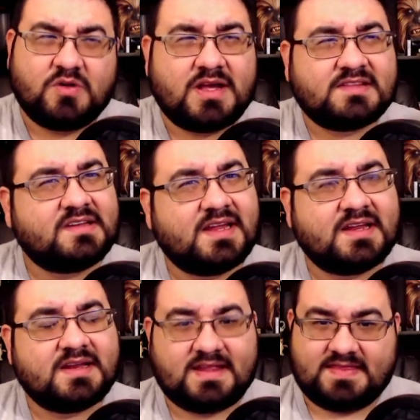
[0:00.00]
incident
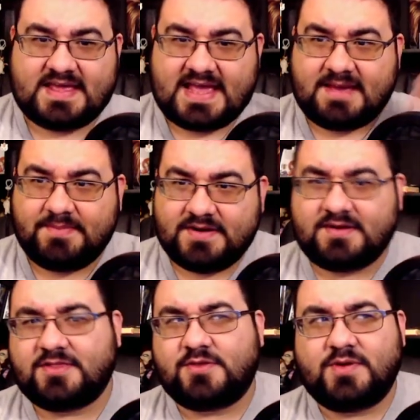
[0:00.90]
that happened
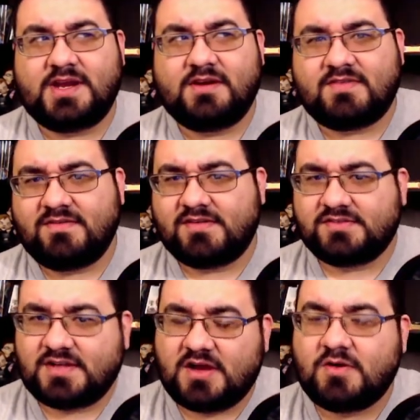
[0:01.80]
3-5 years
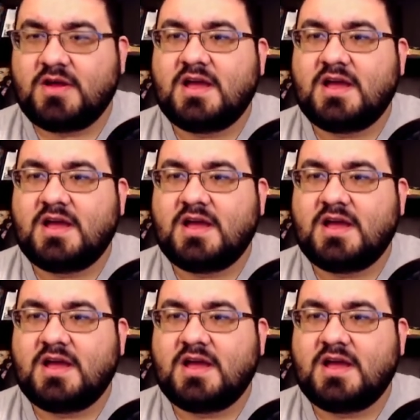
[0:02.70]
ago.